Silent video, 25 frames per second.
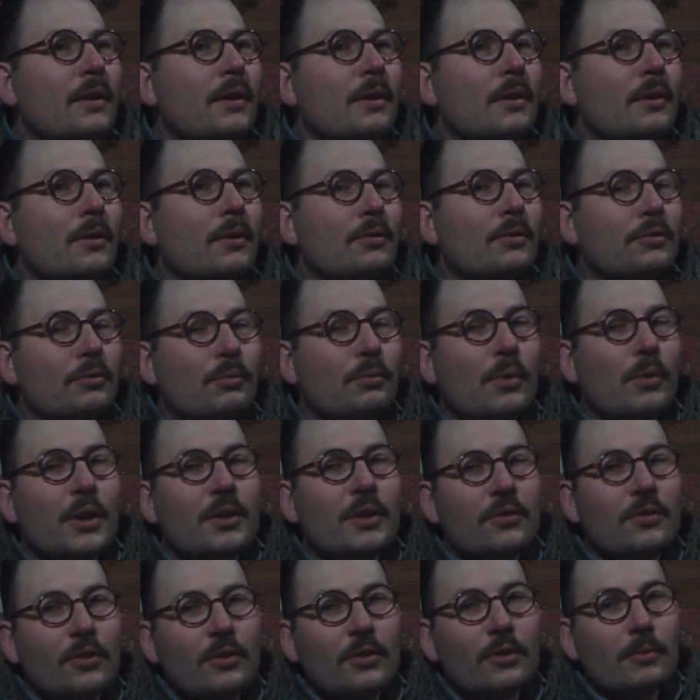lots of
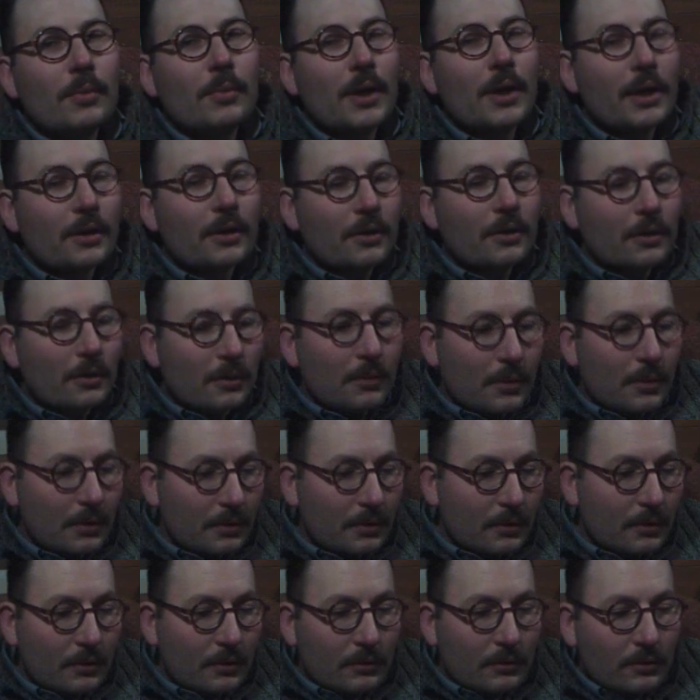wasted tobacco,
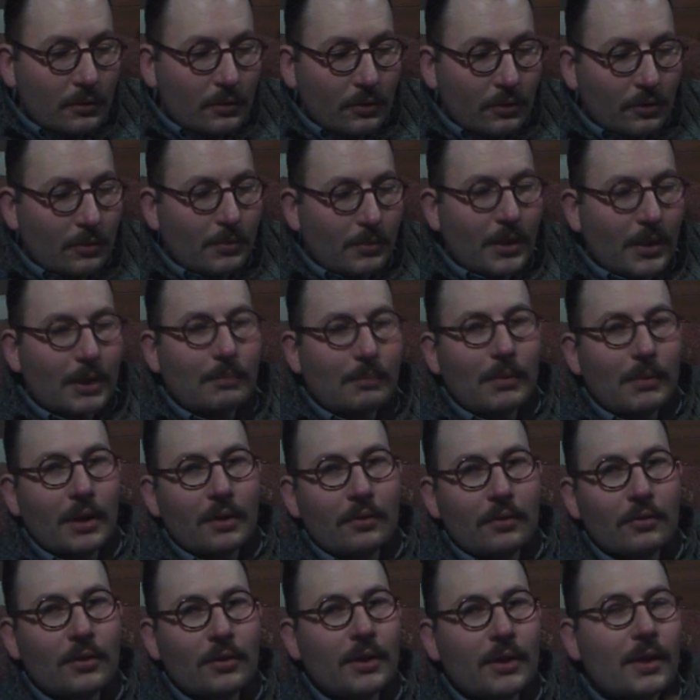I just about
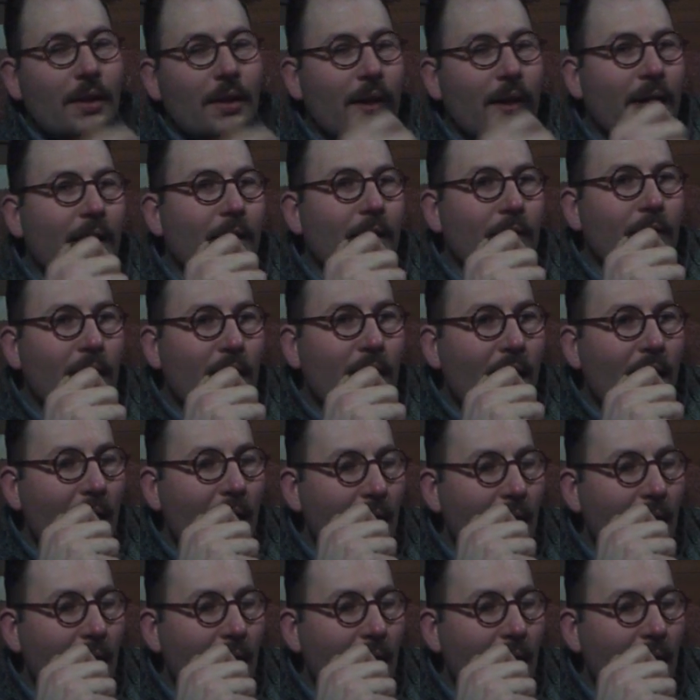managed to get the hang of it,